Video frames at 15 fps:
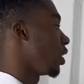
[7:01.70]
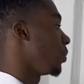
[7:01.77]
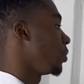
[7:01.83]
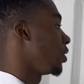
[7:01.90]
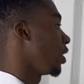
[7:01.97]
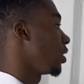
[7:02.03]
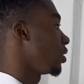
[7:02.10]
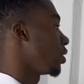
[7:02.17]

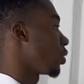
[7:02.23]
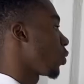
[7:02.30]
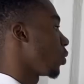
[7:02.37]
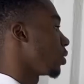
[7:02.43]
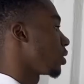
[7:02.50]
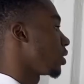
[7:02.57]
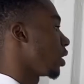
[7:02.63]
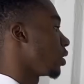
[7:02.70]
depreciation is
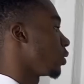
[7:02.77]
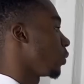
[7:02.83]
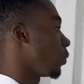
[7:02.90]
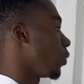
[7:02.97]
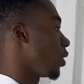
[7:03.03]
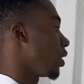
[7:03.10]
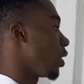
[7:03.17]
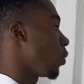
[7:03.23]
constant. So
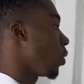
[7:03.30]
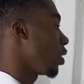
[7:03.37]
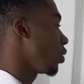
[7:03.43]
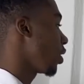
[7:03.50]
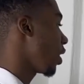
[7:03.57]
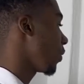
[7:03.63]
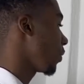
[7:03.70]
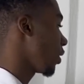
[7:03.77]
for year 1,
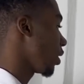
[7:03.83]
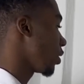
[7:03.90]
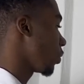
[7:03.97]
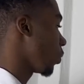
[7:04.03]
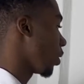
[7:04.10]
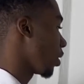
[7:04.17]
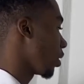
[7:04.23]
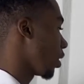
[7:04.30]
you have
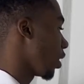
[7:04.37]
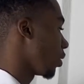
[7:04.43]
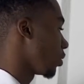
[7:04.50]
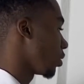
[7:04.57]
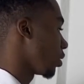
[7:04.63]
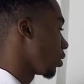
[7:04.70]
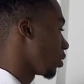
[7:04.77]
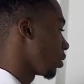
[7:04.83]

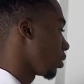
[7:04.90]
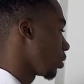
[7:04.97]
31,000.